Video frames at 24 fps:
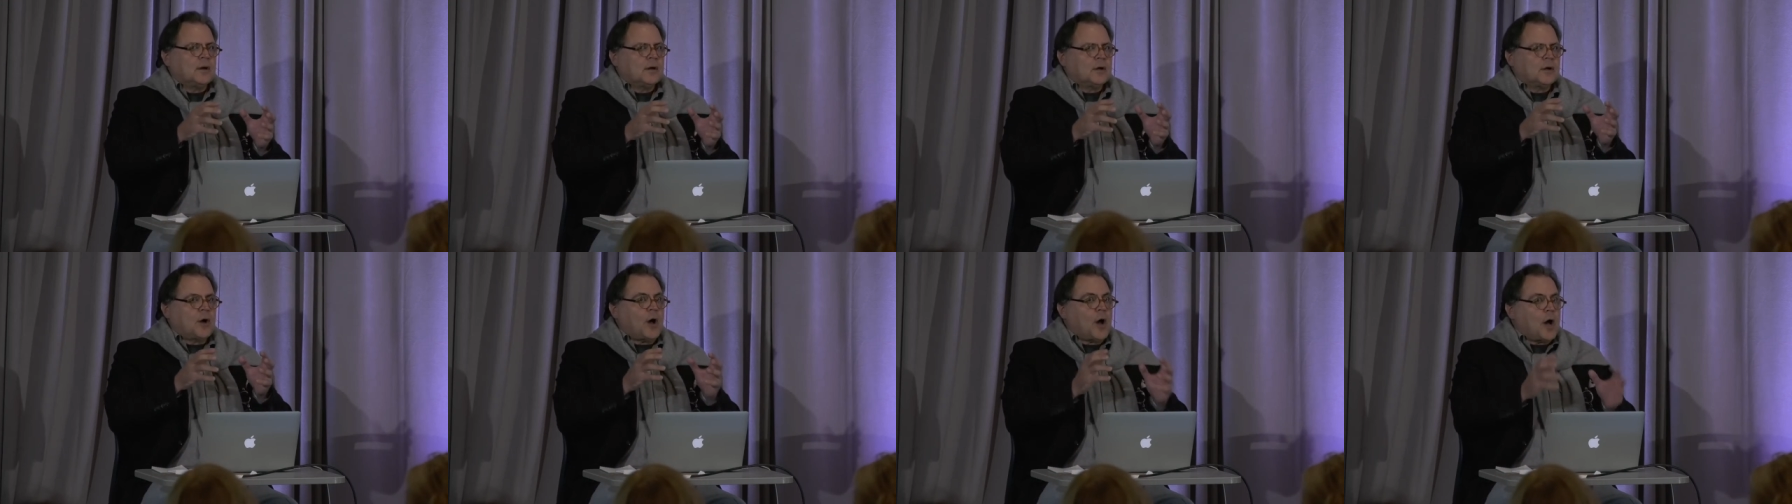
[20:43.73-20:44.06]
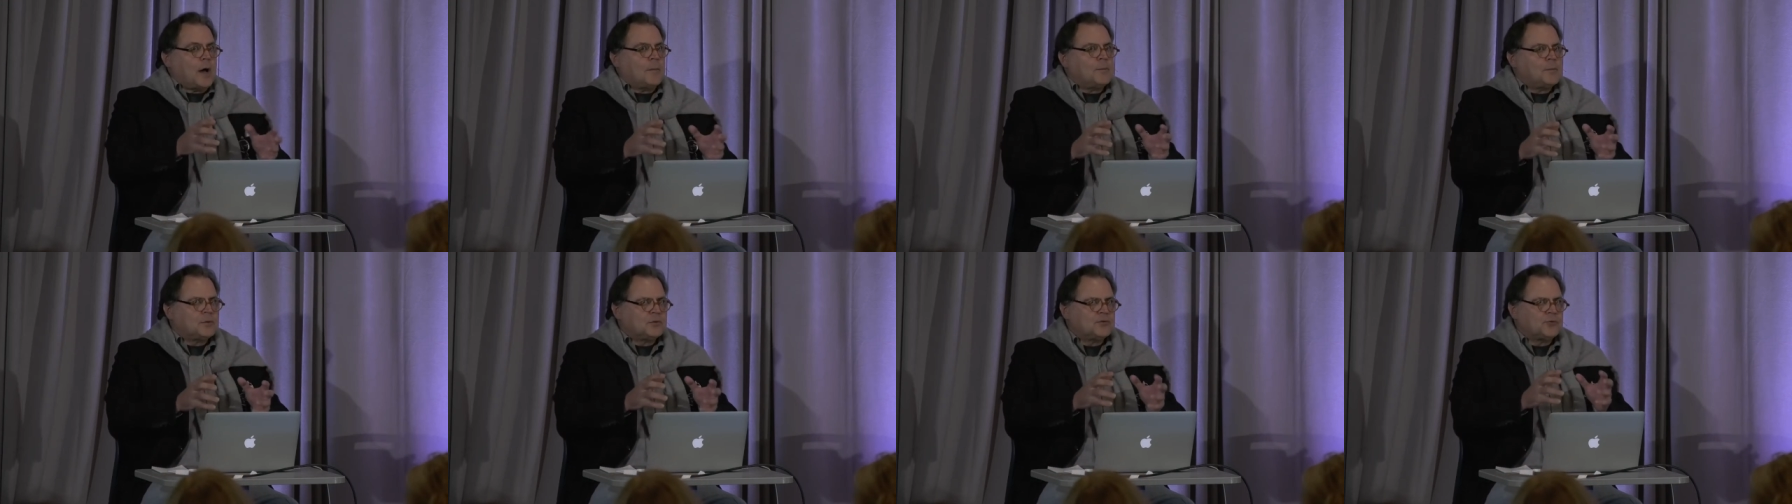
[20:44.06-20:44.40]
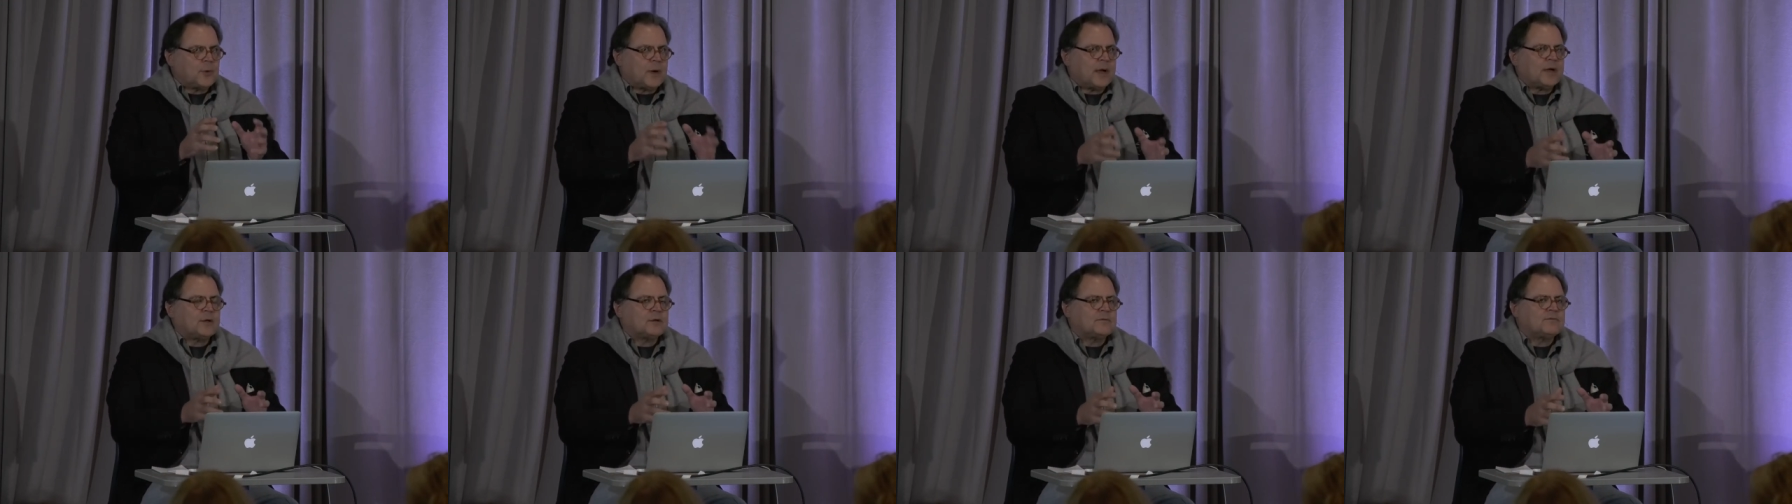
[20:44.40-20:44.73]
cobbled
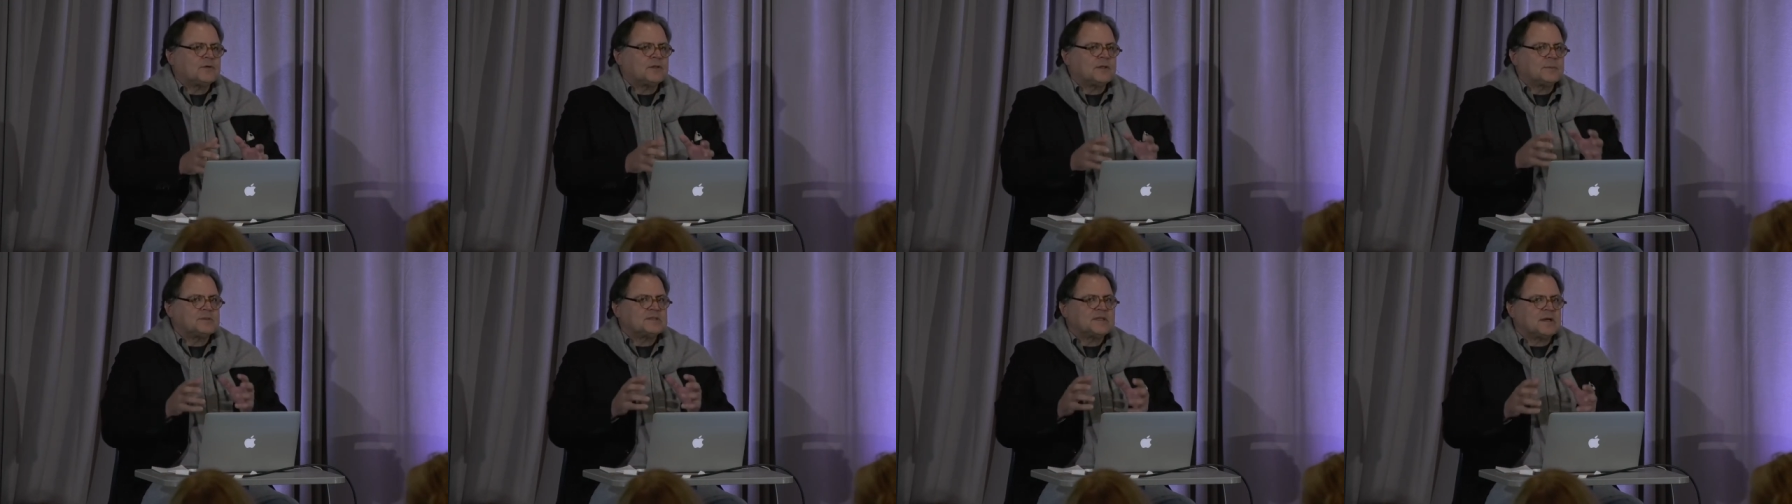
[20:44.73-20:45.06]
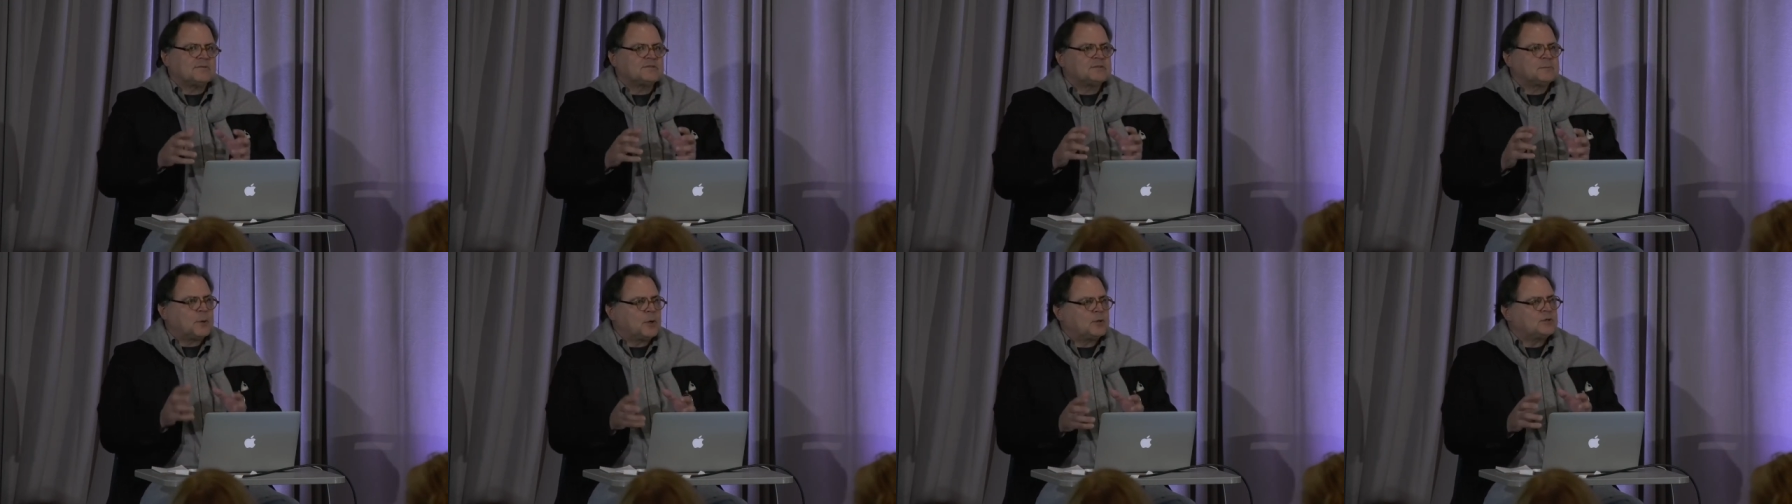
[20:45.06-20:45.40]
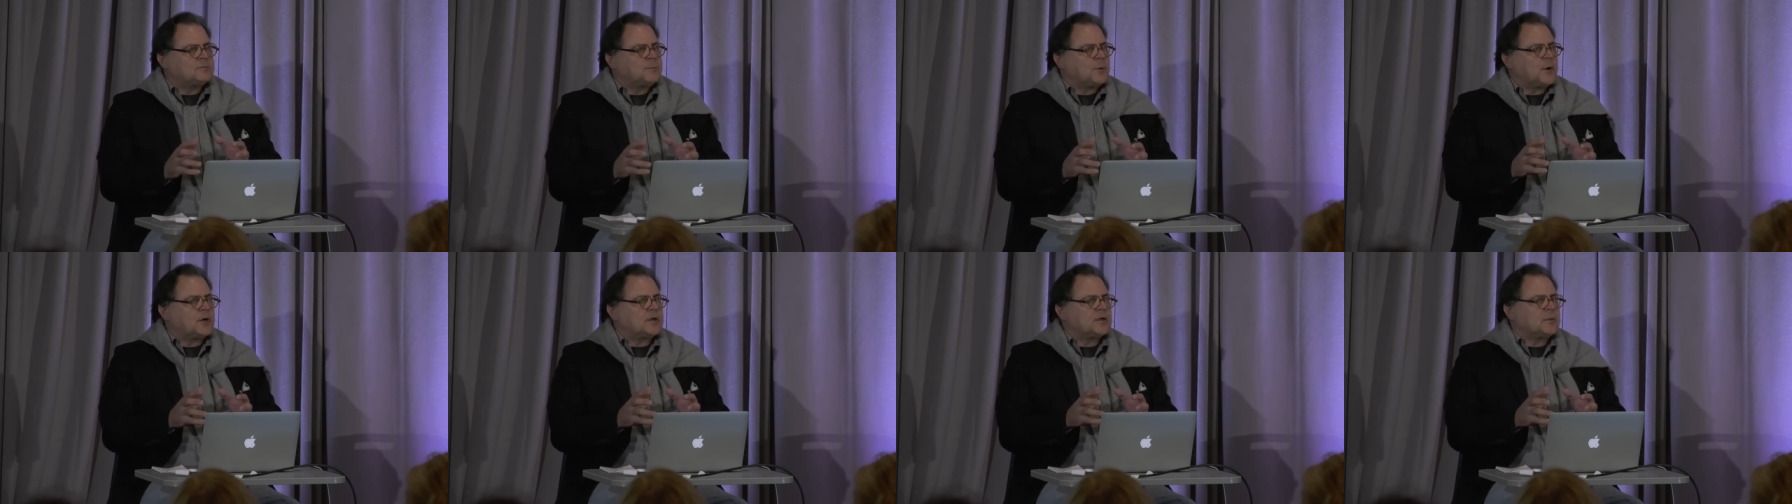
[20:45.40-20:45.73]
record for themselves
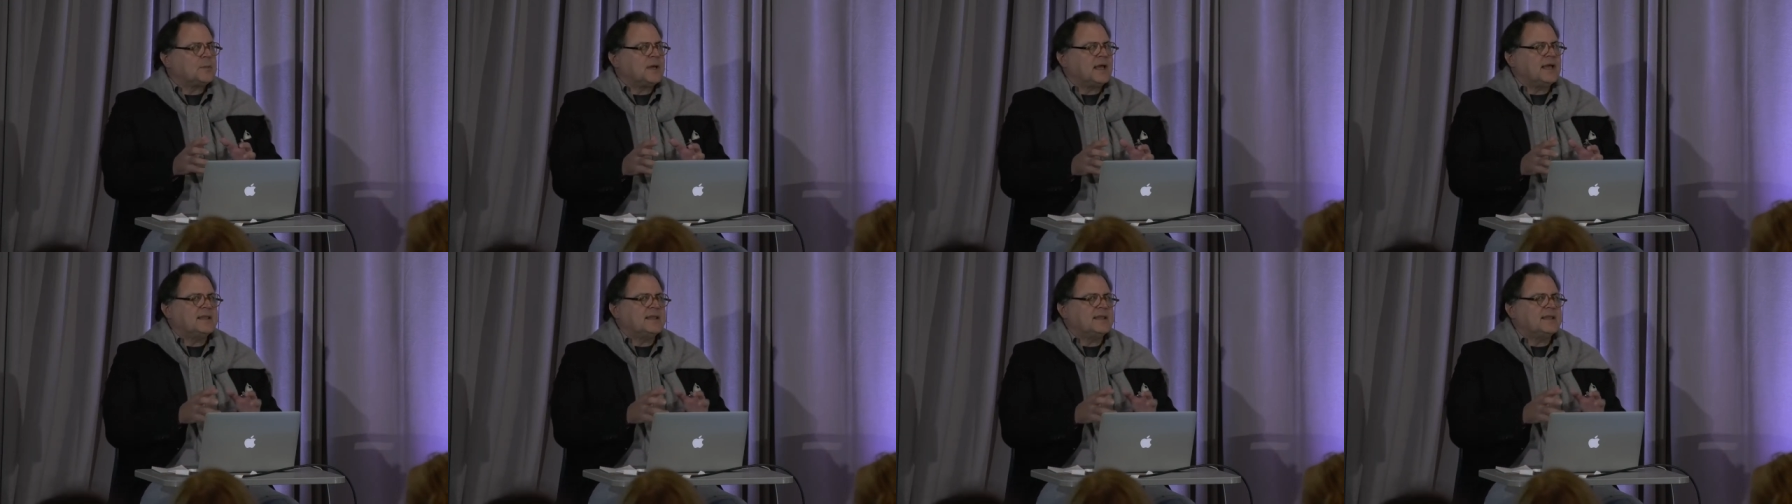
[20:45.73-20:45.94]
postpartum,